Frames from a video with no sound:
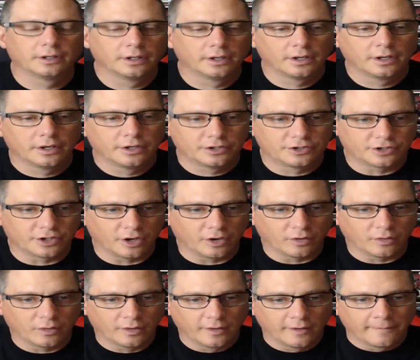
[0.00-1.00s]

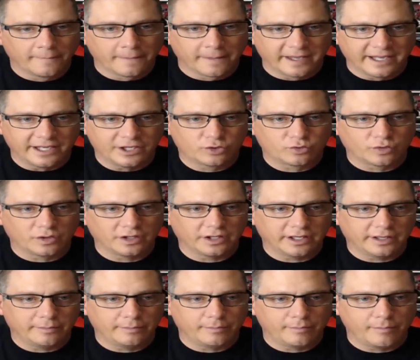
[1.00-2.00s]
So he's
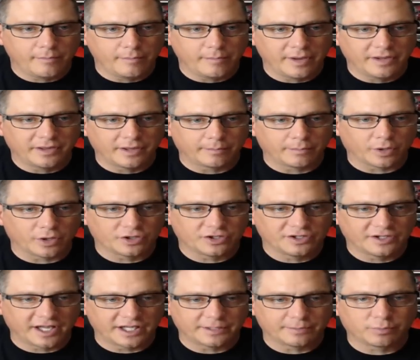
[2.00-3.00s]
really been the person
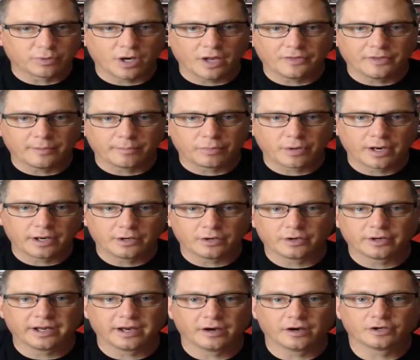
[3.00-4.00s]
that's brought the Predator
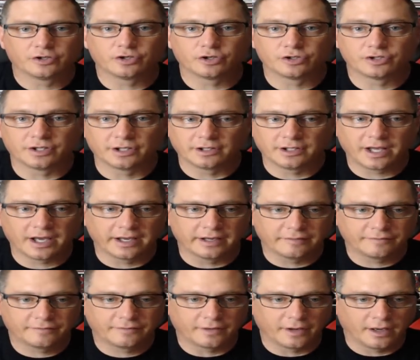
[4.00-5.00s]
character to
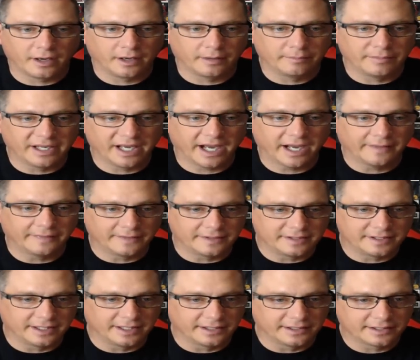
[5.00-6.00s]
life um, behind the
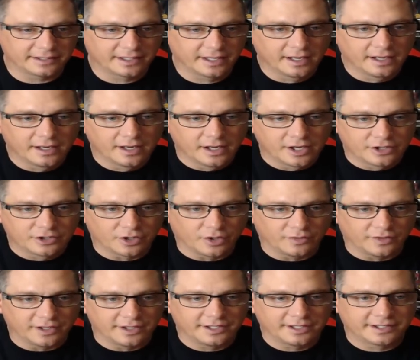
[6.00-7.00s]
scenes. So
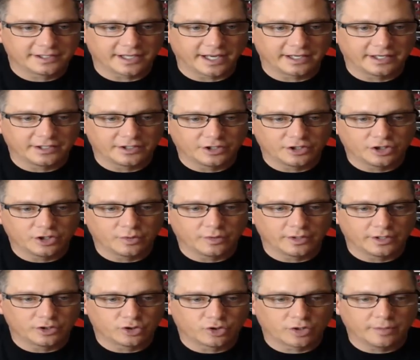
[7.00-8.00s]
they decided to do
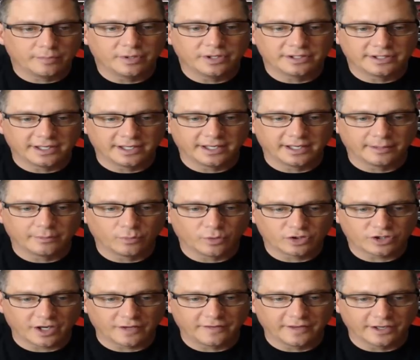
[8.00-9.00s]
a tribute to him, which
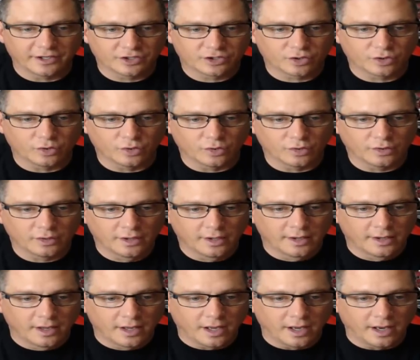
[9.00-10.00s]
I think is cool.
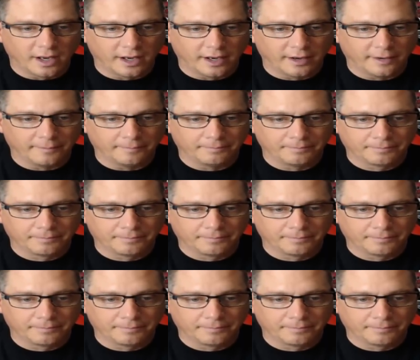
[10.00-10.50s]
Um,